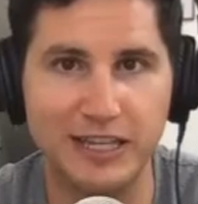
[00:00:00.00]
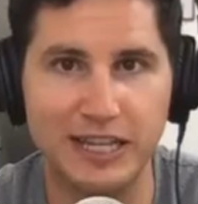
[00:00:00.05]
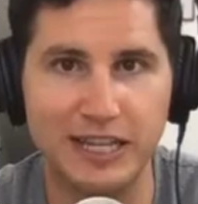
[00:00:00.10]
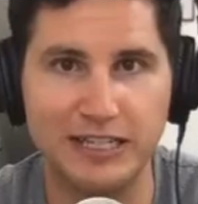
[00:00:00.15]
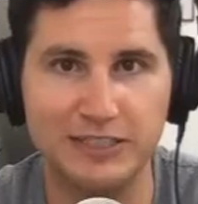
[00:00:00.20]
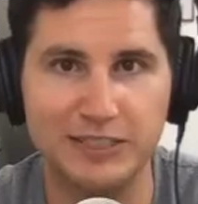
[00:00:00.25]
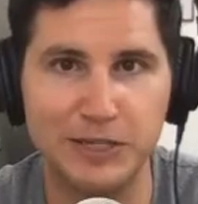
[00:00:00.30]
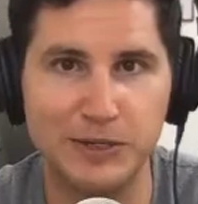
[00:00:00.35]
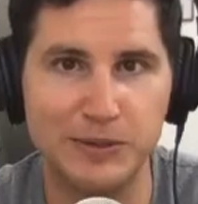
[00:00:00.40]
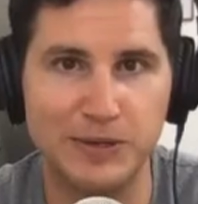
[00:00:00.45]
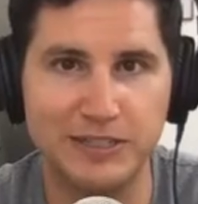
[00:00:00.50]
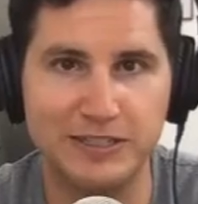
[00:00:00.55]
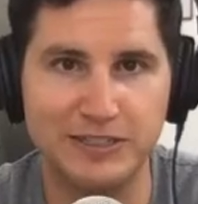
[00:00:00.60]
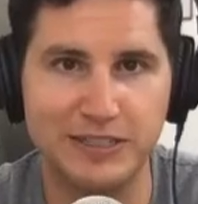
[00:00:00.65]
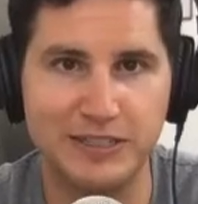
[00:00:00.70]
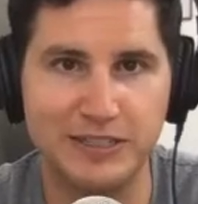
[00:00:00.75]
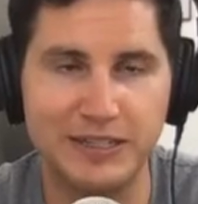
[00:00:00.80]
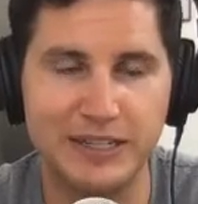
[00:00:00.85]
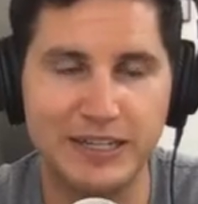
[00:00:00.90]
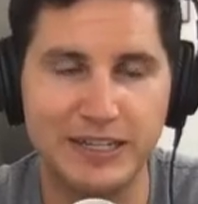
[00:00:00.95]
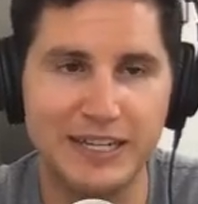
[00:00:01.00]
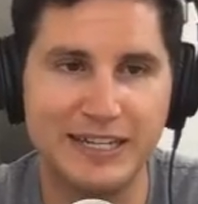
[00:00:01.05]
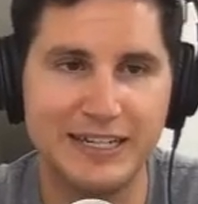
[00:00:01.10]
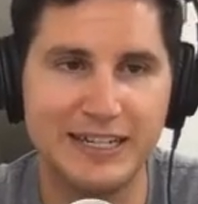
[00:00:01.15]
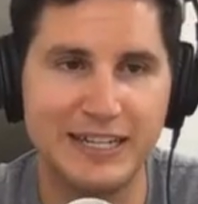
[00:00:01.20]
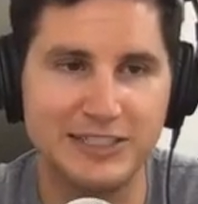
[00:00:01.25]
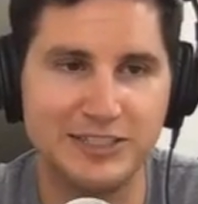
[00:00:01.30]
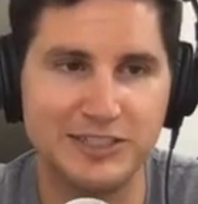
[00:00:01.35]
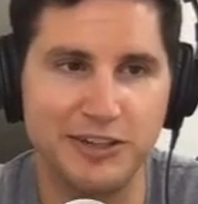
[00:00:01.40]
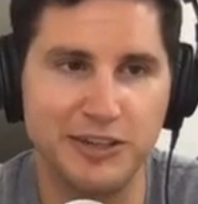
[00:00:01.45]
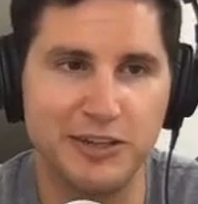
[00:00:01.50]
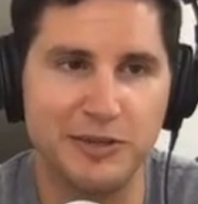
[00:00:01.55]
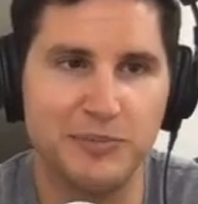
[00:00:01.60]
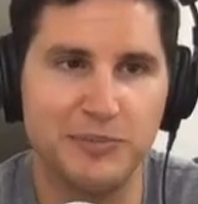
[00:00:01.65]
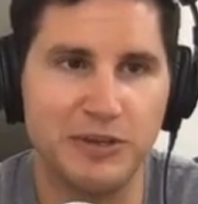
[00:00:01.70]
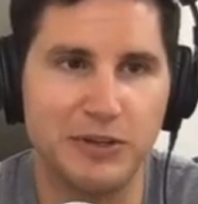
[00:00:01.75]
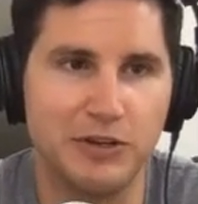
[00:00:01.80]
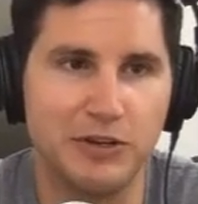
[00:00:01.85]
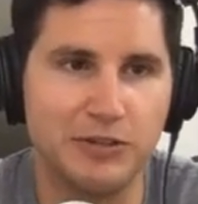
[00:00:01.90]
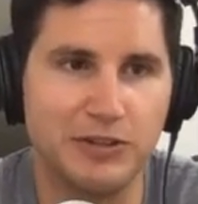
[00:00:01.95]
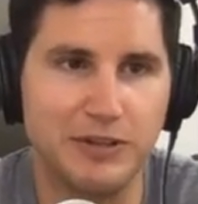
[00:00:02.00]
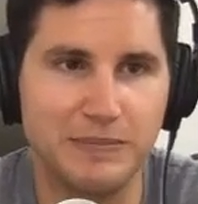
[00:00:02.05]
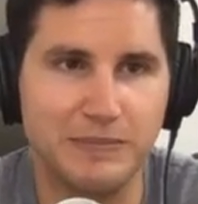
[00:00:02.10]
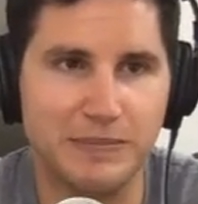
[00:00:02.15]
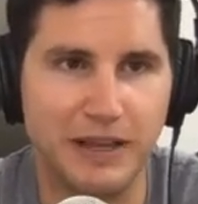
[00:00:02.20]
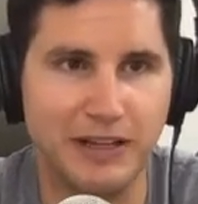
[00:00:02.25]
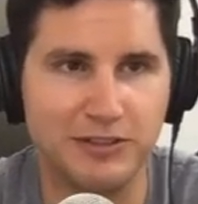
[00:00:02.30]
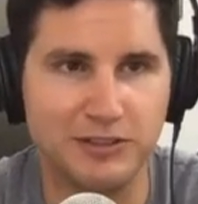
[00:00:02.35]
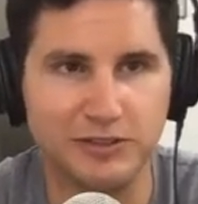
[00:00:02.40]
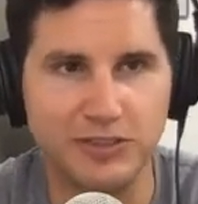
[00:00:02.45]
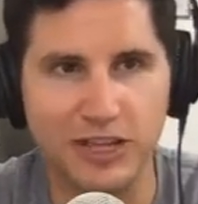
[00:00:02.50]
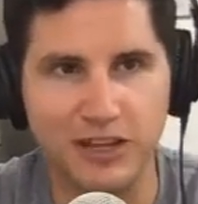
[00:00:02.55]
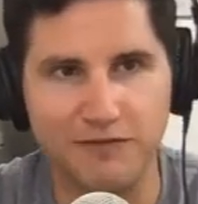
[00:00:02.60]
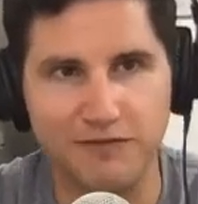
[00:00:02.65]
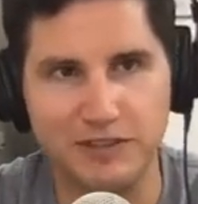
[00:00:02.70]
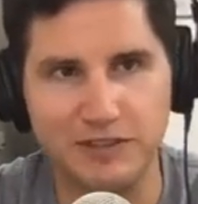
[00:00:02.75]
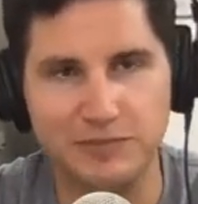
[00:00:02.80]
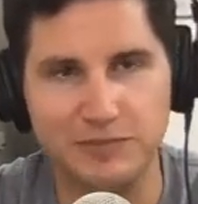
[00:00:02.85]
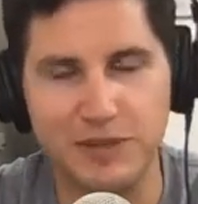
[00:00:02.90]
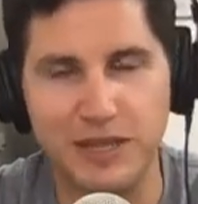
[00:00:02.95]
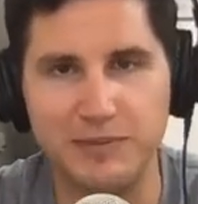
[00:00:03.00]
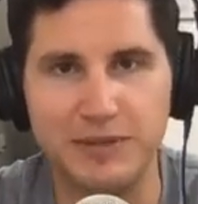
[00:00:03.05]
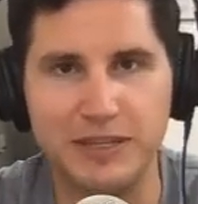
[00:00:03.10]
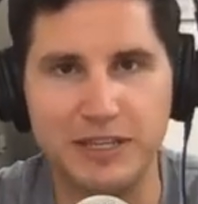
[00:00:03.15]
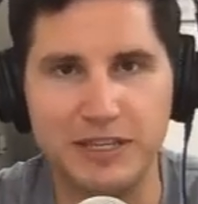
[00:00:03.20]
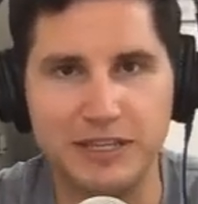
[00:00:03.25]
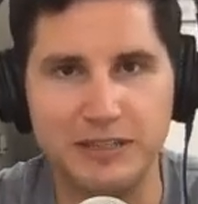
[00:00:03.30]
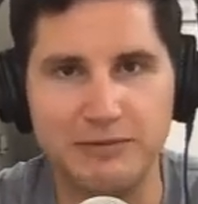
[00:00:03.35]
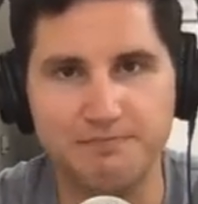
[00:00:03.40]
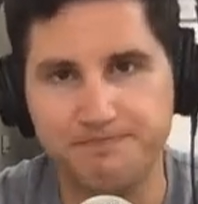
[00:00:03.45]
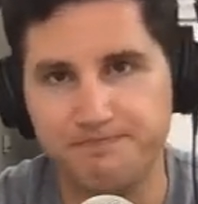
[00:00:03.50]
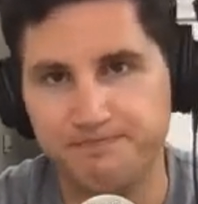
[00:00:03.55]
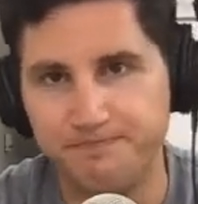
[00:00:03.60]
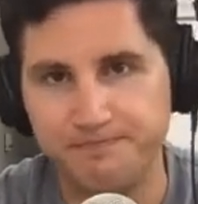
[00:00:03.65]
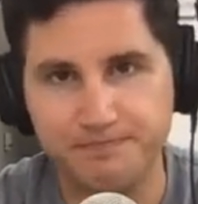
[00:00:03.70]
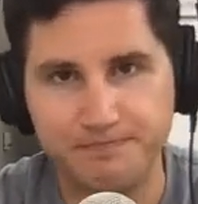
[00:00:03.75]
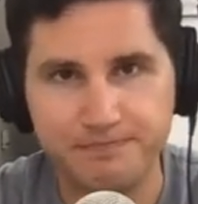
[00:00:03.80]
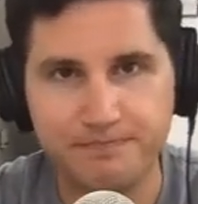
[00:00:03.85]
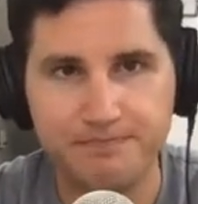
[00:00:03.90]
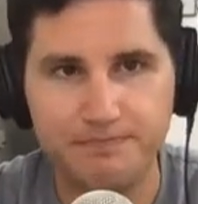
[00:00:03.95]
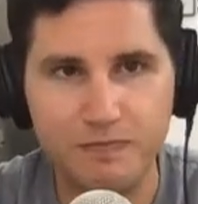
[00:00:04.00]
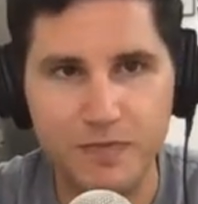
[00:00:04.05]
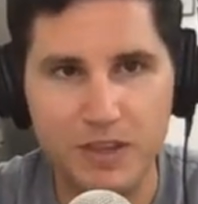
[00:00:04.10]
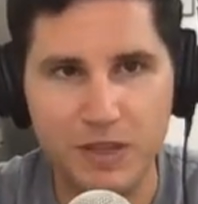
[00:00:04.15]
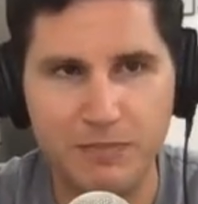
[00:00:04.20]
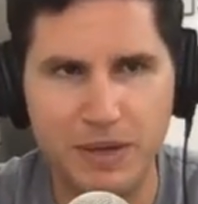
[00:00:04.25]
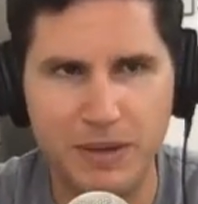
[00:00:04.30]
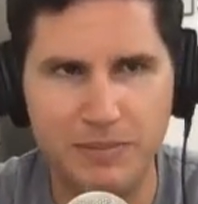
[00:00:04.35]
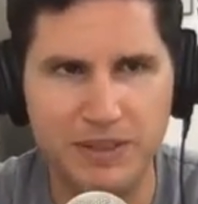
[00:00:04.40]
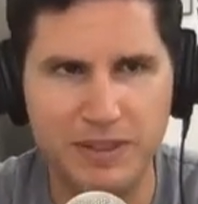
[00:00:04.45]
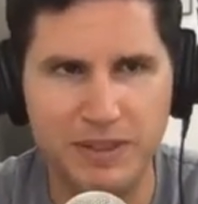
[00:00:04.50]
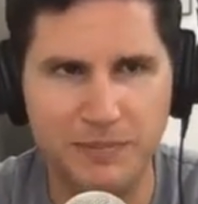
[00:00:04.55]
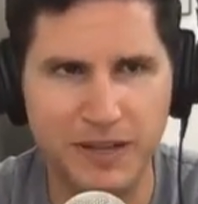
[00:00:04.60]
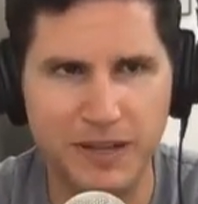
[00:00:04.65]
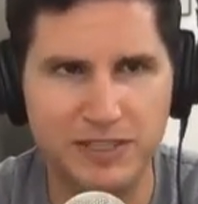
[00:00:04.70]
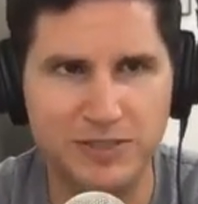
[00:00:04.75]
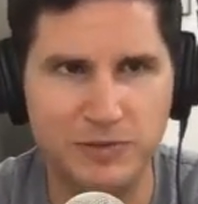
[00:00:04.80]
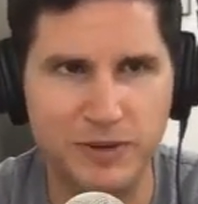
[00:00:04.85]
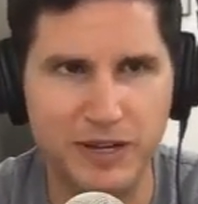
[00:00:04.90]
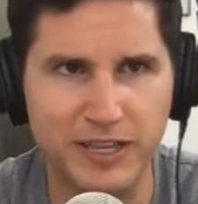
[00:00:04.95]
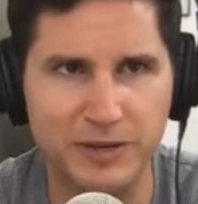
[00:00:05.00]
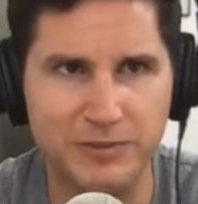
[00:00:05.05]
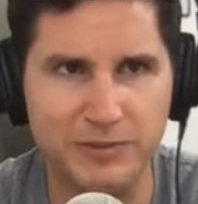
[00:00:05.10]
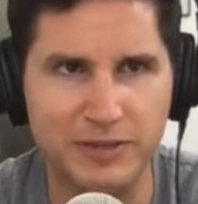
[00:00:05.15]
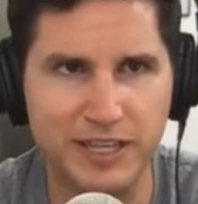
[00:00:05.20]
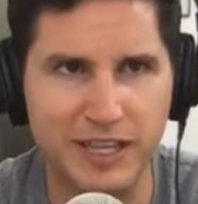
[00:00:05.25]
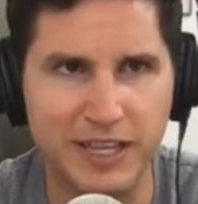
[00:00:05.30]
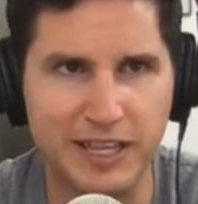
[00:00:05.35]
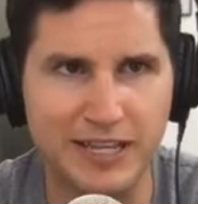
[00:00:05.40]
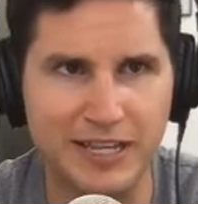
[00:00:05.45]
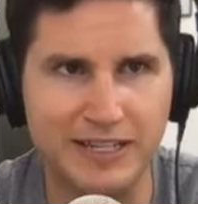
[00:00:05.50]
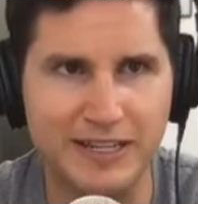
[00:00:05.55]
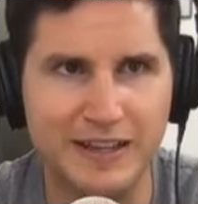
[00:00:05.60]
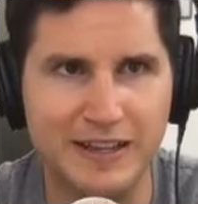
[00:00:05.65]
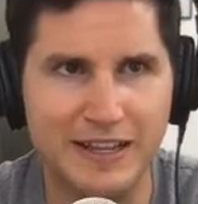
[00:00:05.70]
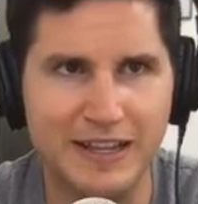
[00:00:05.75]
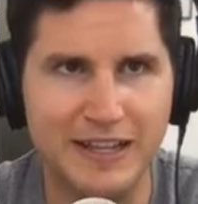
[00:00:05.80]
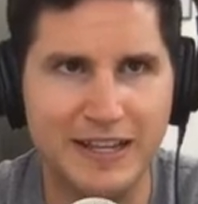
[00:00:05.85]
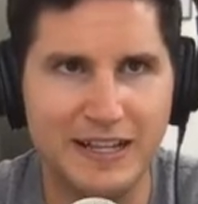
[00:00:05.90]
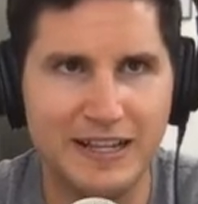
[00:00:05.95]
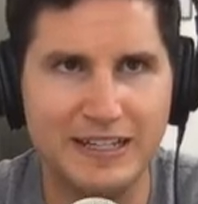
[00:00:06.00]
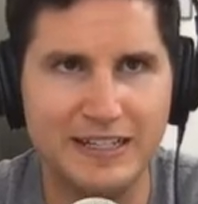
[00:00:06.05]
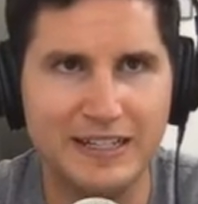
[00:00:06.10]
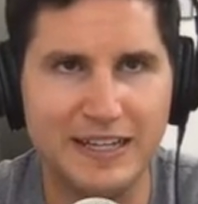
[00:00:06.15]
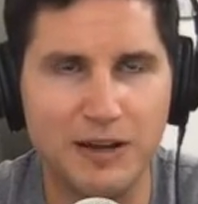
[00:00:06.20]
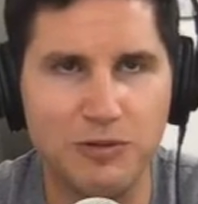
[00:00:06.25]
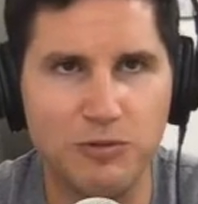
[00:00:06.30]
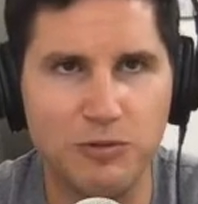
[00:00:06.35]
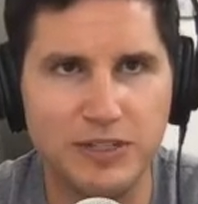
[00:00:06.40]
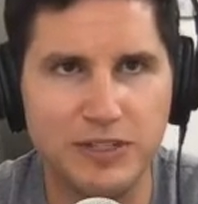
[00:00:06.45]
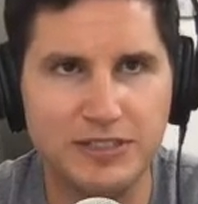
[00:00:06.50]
and two, doesn't necessarily build mental toughness, maybe in the best way that we can. Now,